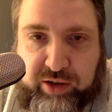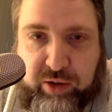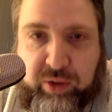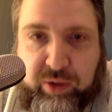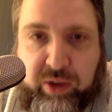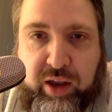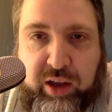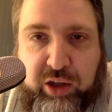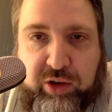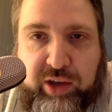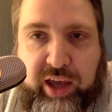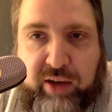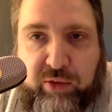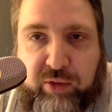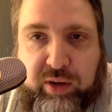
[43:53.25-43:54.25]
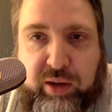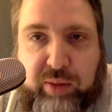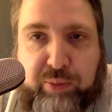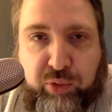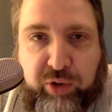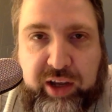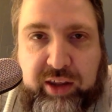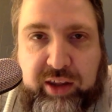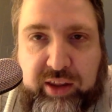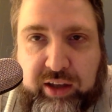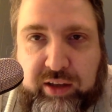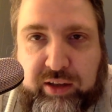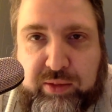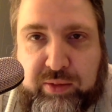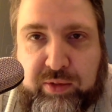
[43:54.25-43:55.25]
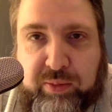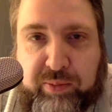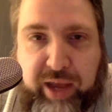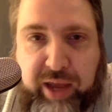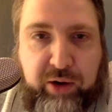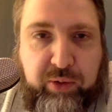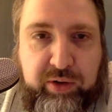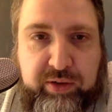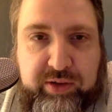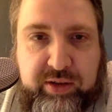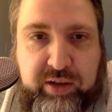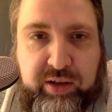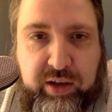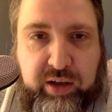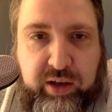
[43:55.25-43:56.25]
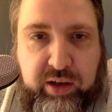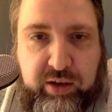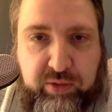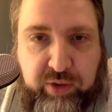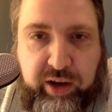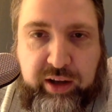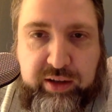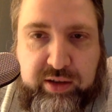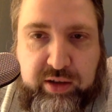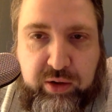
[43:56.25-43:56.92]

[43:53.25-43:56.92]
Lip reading: So you can't really break things backwards, right?